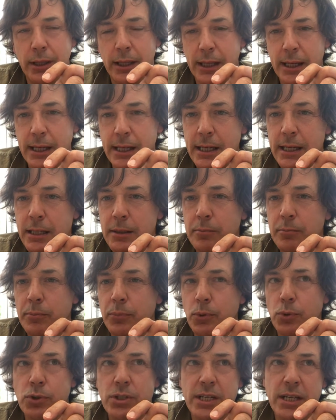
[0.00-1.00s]
he'd
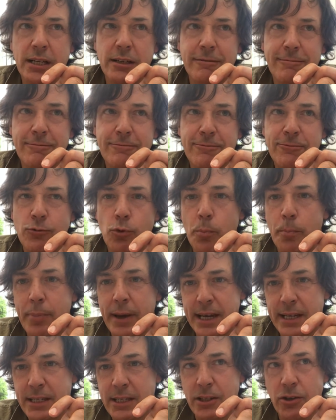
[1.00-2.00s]
bought in for
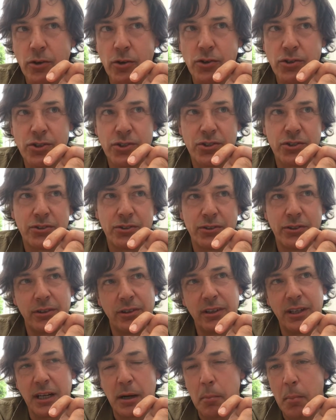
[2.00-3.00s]
Pentecost
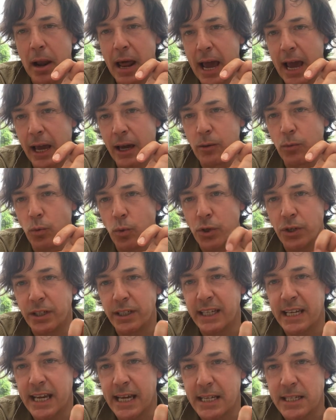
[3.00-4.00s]
in a black
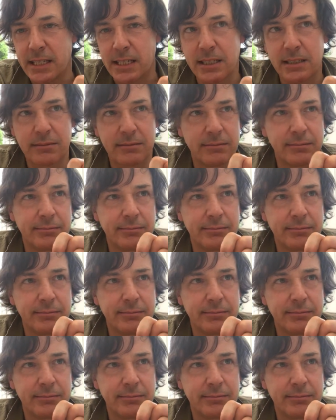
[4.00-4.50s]
wooden case.